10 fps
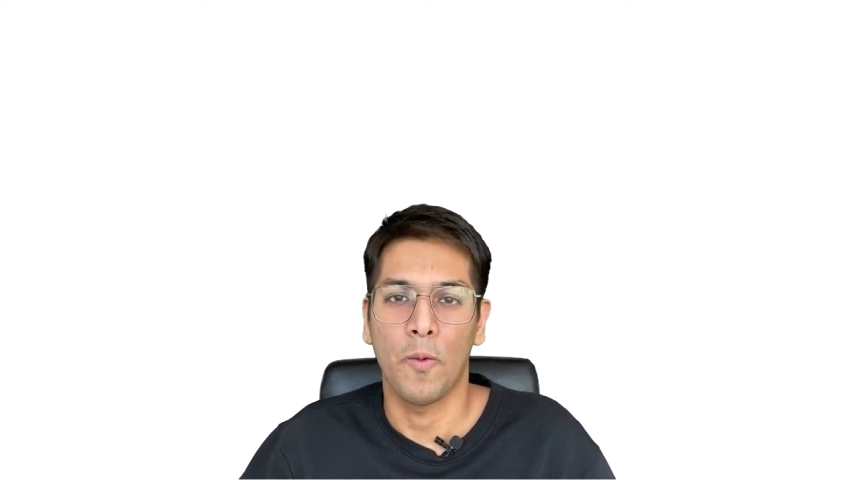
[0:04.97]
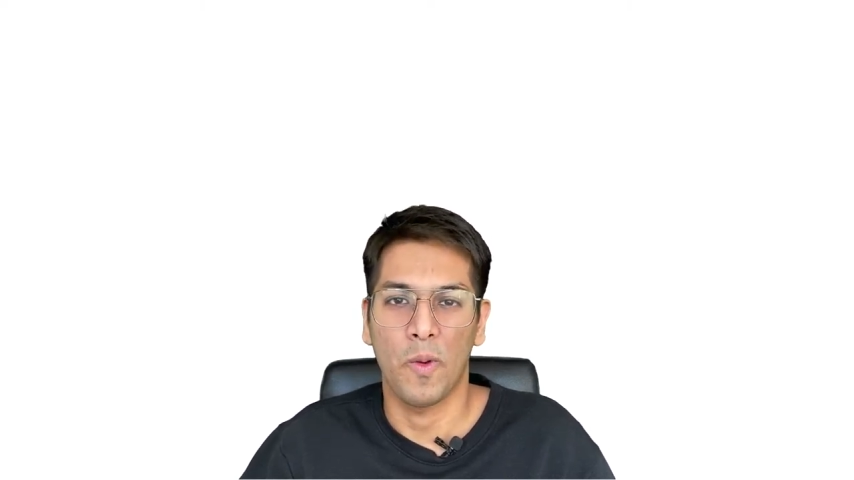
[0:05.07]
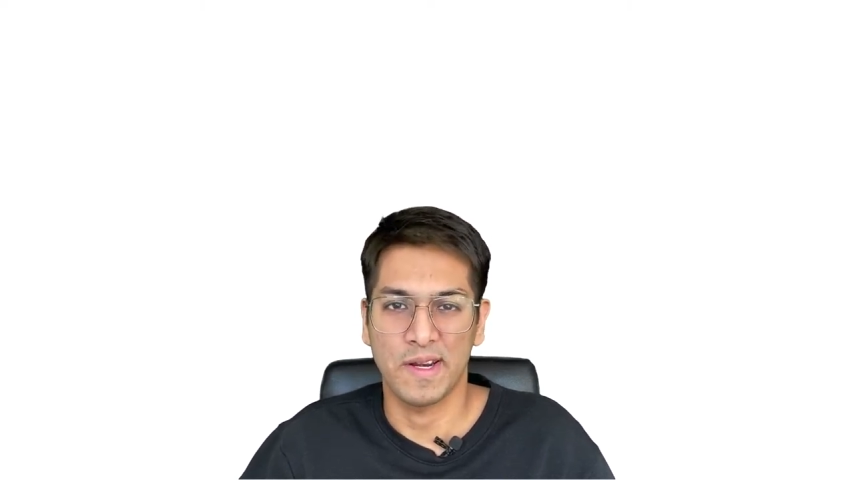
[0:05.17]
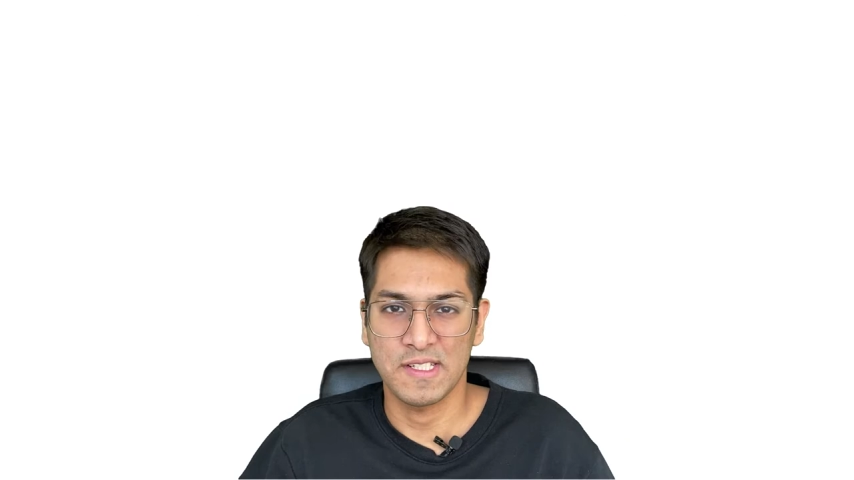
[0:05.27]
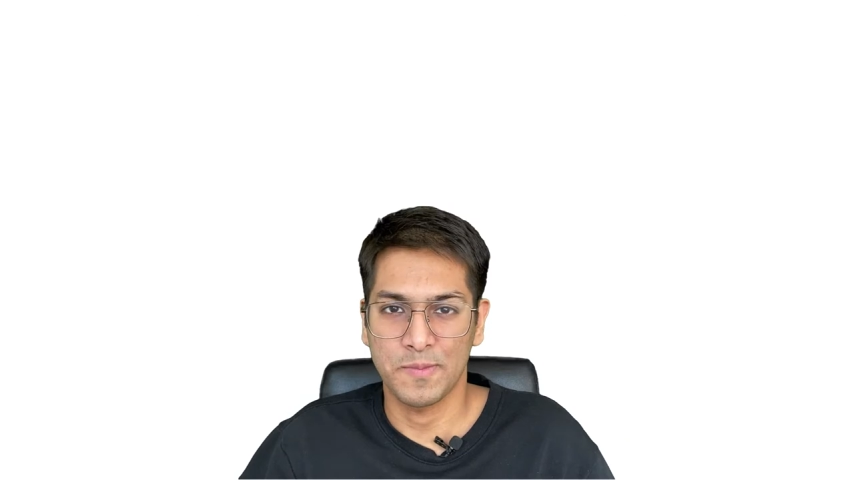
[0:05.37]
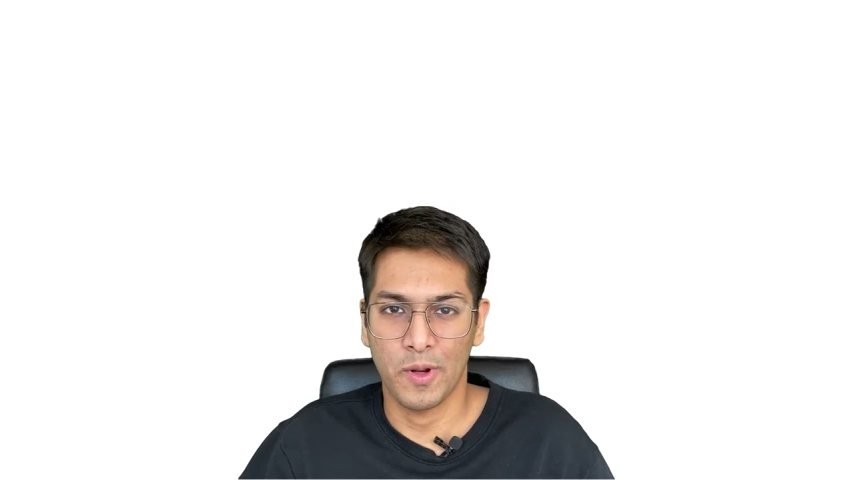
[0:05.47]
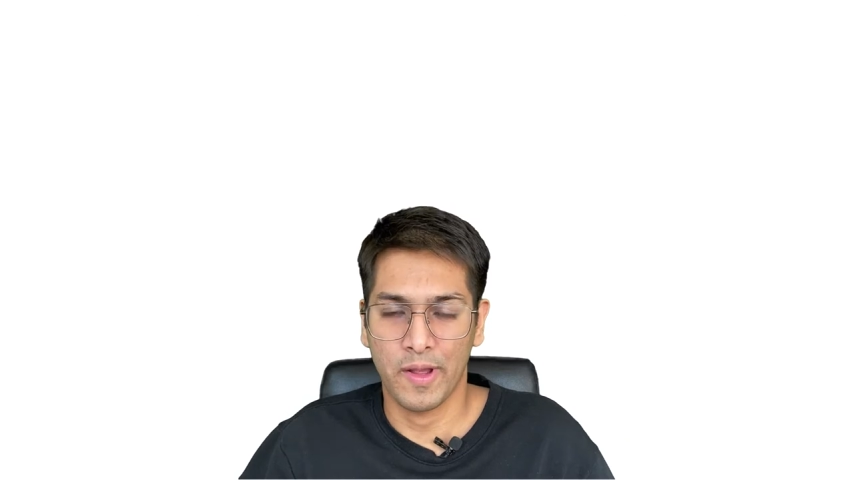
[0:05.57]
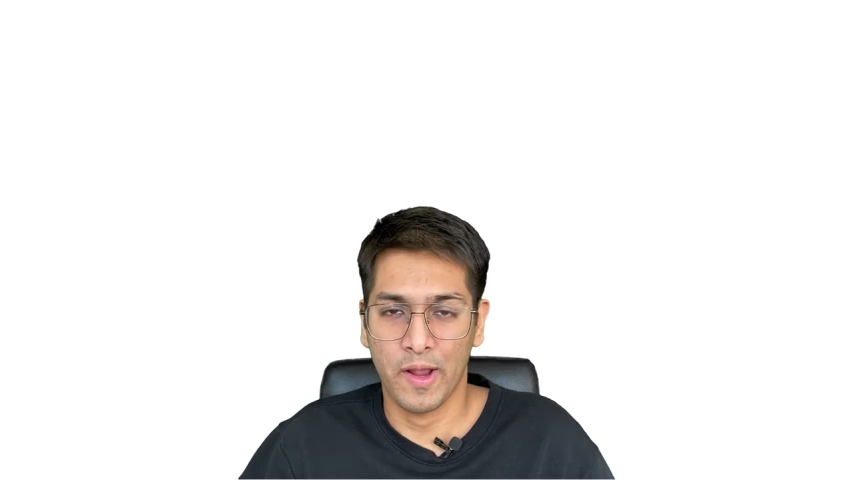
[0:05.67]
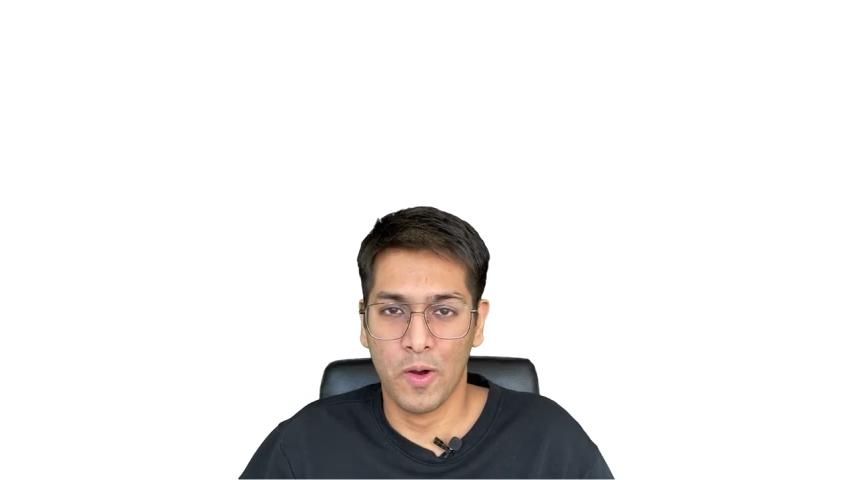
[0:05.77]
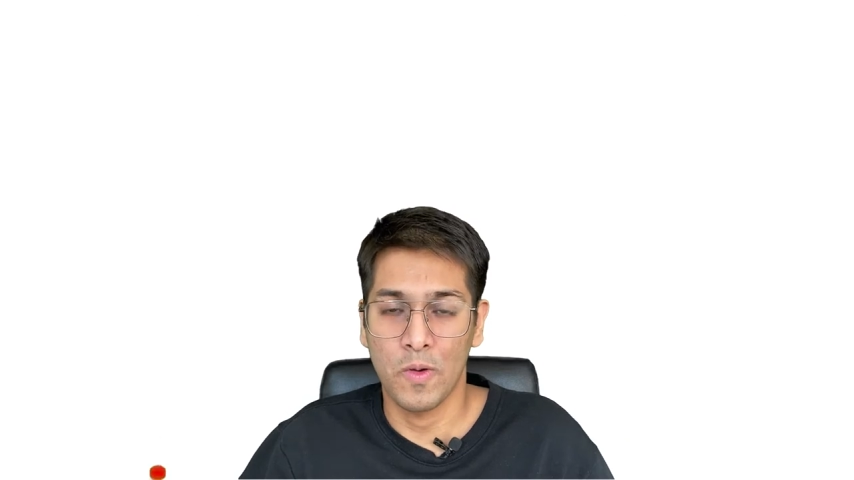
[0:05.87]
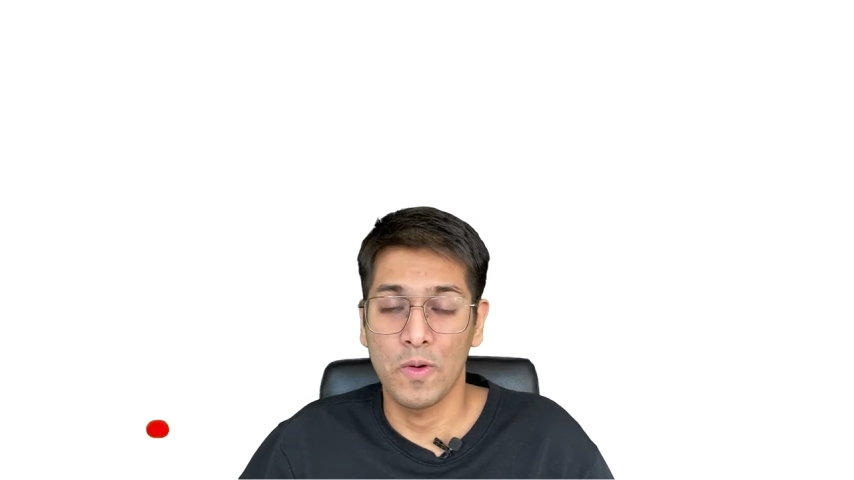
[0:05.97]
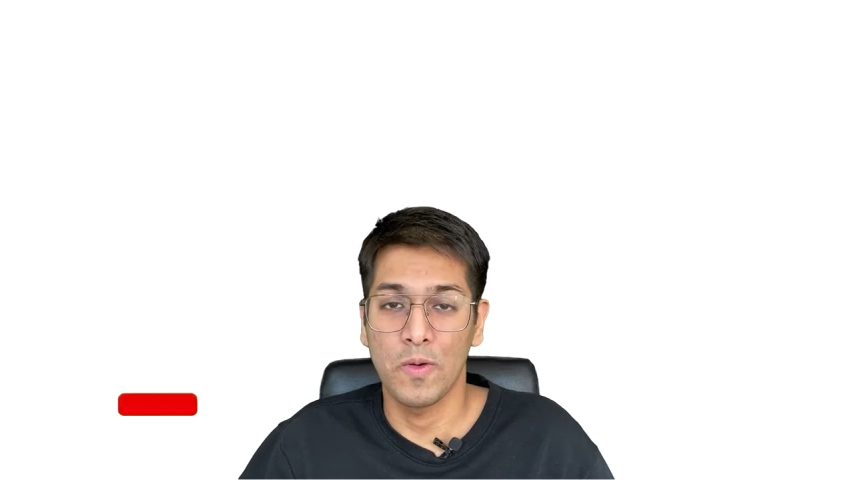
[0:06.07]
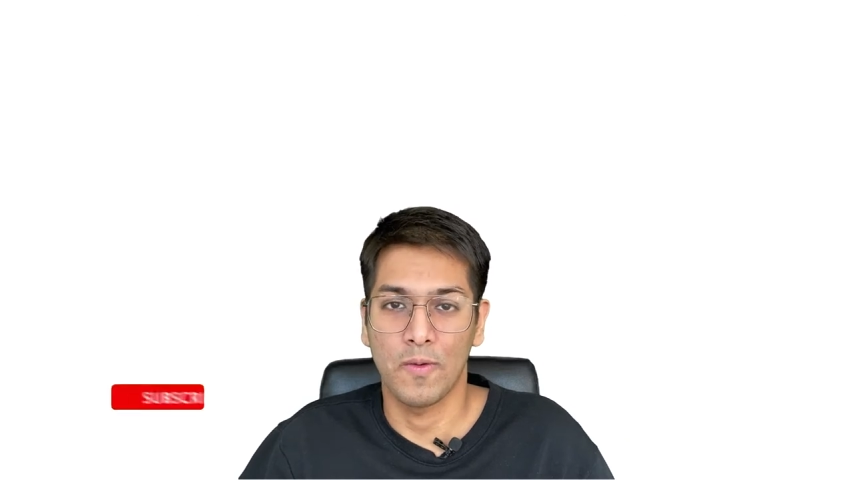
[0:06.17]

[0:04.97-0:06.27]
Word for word: what is block account,